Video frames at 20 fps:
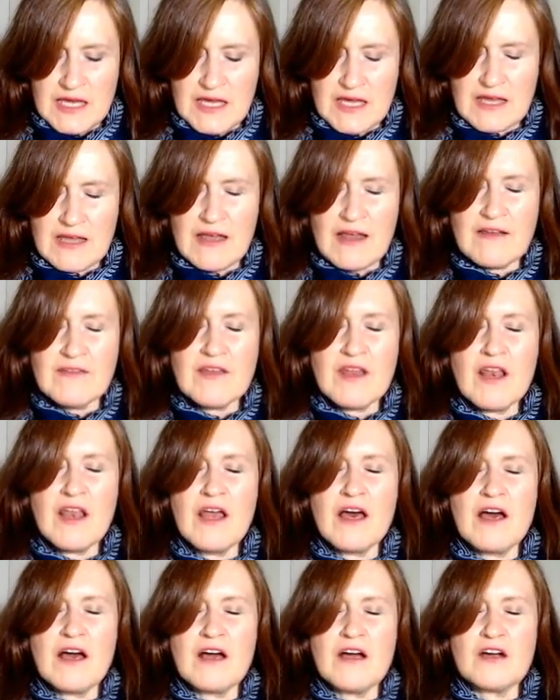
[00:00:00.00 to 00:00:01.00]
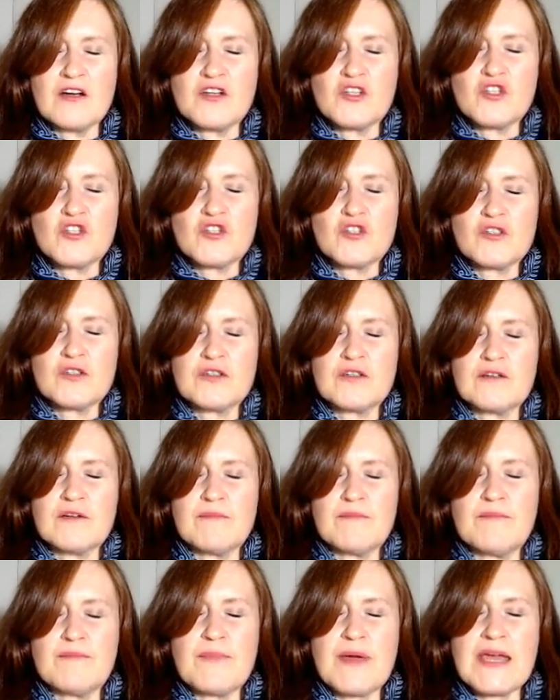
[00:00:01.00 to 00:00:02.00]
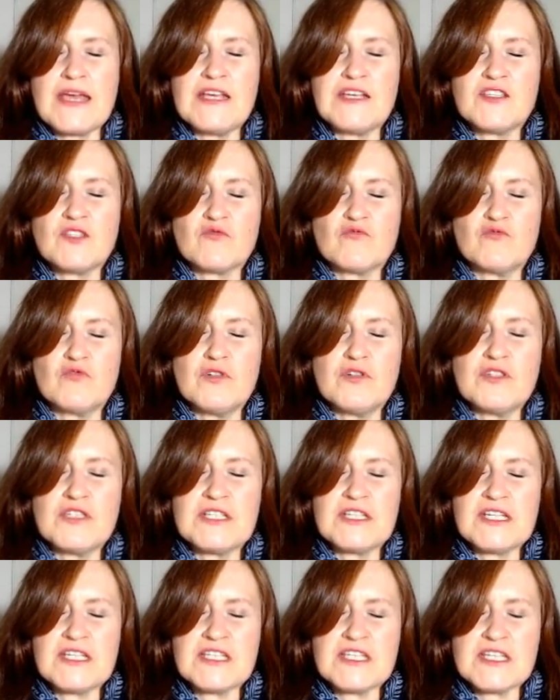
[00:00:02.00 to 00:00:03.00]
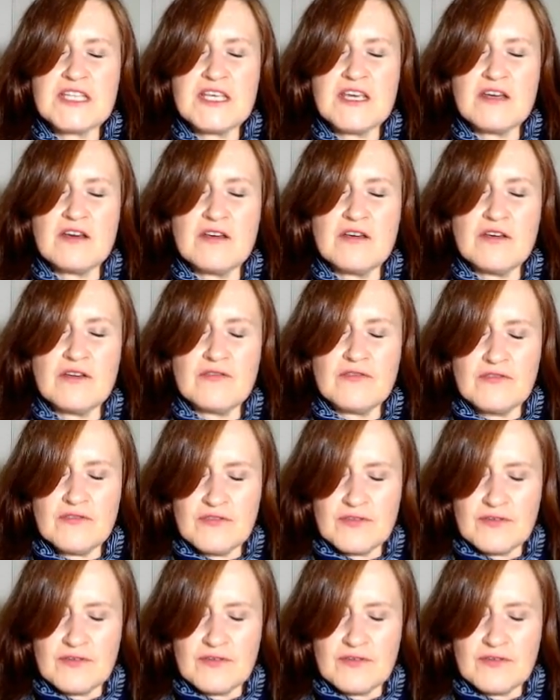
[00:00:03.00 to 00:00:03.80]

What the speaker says: and the large base rooted into the earth.